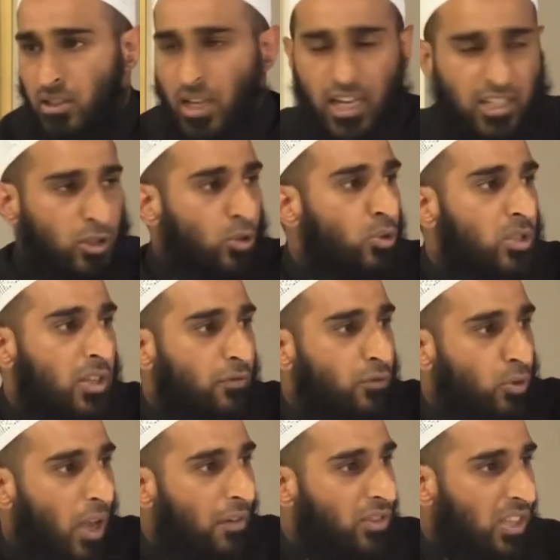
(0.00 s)
exclusive
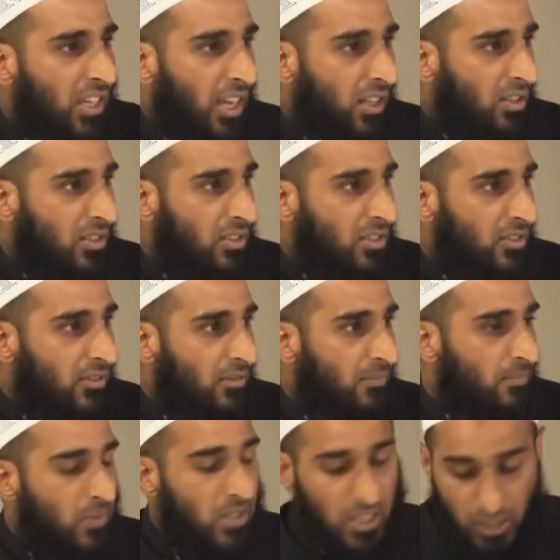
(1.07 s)
to everything else.
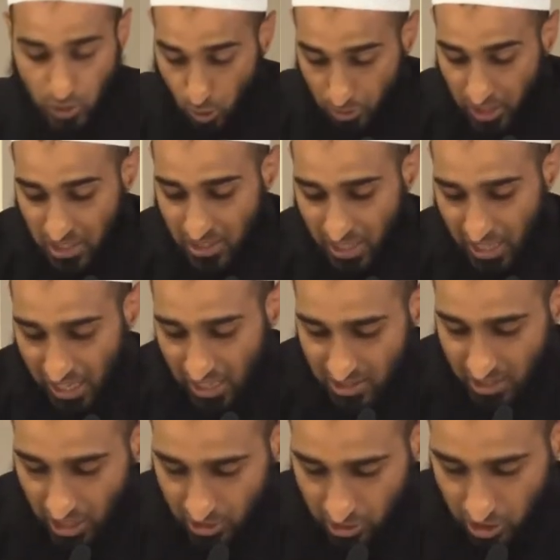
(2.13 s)
So this
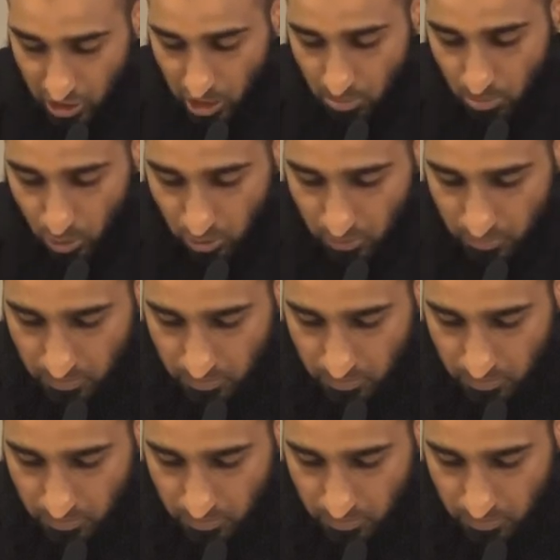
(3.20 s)
is a tadammun.